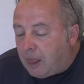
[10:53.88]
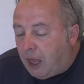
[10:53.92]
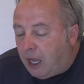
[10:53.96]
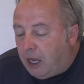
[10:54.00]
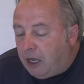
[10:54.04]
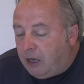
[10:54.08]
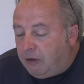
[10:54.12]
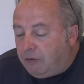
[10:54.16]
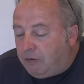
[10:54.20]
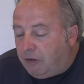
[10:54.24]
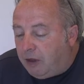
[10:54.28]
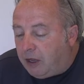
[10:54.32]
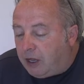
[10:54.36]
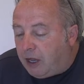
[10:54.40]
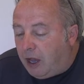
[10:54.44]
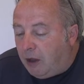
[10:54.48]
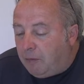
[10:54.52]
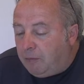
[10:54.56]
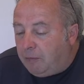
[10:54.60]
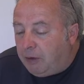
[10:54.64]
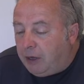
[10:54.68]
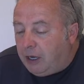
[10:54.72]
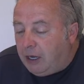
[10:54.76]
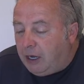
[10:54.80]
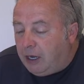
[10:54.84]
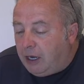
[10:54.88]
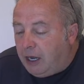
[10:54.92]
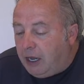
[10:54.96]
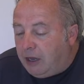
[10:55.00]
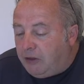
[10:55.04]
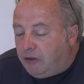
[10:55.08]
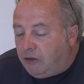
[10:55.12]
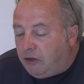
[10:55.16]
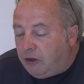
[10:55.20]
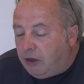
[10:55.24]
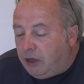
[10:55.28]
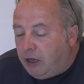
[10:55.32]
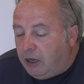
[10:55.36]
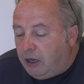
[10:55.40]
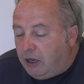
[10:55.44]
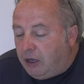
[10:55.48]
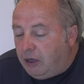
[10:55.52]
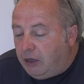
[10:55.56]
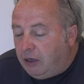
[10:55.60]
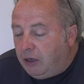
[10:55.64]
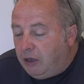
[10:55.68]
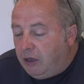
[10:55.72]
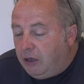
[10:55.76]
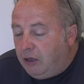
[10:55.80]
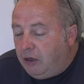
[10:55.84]
And if their company are letting it,
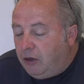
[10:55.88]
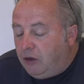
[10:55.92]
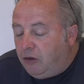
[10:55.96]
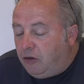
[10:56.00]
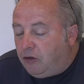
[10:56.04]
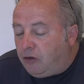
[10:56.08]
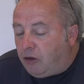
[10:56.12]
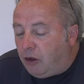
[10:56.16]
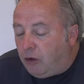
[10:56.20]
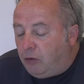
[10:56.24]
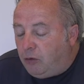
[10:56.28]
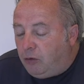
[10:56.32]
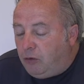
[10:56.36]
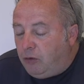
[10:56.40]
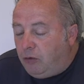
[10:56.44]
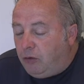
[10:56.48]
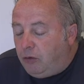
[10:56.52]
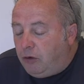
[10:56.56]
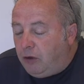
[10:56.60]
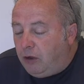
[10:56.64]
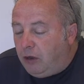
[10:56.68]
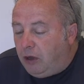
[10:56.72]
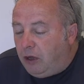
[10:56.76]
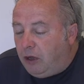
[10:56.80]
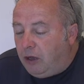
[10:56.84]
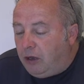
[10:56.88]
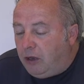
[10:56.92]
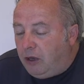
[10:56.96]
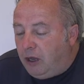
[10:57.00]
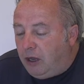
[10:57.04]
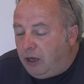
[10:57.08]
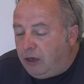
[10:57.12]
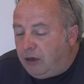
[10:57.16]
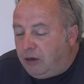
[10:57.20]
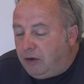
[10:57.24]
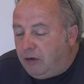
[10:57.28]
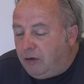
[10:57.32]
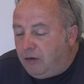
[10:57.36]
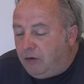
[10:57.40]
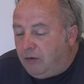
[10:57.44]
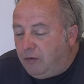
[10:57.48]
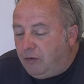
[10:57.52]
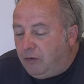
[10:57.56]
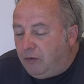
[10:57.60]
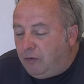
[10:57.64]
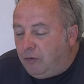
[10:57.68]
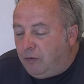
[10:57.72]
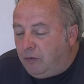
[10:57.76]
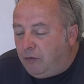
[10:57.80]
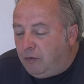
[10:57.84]
so, and
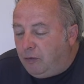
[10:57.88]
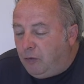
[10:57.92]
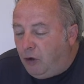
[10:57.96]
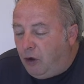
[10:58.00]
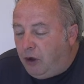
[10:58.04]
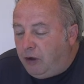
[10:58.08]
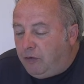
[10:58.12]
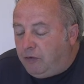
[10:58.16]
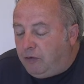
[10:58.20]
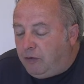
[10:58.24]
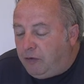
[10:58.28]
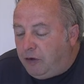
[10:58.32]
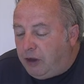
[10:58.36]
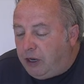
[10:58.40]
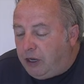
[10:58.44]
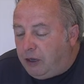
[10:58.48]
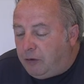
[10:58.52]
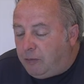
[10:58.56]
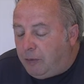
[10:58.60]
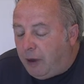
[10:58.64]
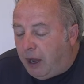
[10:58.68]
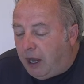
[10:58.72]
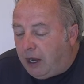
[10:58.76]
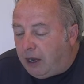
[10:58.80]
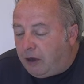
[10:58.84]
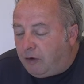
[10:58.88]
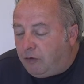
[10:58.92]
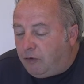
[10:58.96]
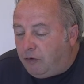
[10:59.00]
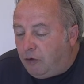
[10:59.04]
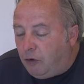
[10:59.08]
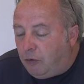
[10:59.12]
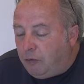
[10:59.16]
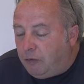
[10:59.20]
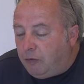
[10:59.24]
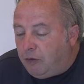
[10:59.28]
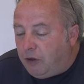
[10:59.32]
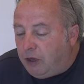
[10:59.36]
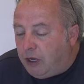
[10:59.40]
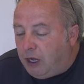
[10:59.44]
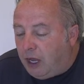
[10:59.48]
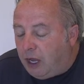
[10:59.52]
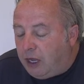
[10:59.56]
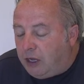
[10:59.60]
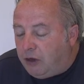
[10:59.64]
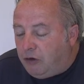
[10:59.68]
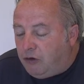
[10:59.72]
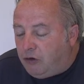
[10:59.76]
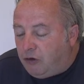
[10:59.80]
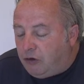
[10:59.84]
my feedback from the
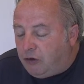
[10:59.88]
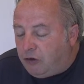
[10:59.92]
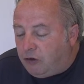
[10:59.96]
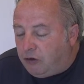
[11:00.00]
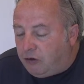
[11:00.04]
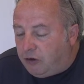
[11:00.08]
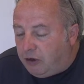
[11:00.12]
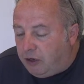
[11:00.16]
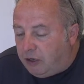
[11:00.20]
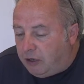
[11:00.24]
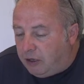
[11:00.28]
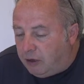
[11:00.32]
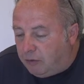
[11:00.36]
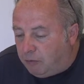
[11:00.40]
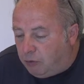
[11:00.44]
agents in the